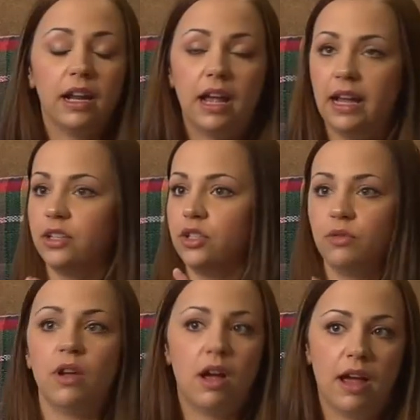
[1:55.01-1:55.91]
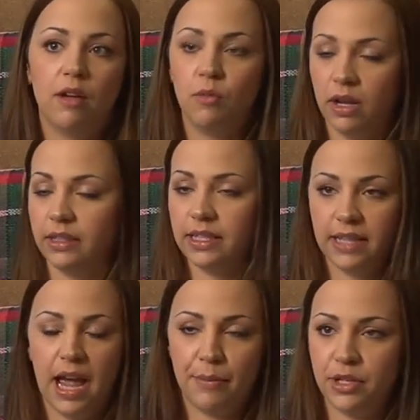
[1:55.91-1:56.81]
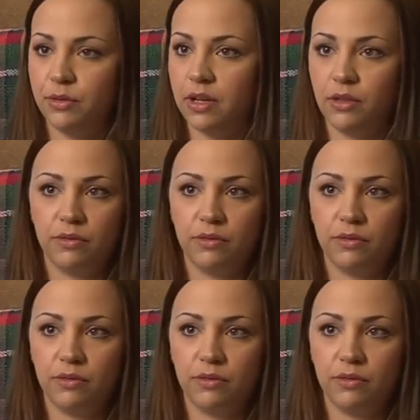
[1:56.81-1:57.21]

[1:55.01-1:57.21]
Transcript: I do not want this to happen to another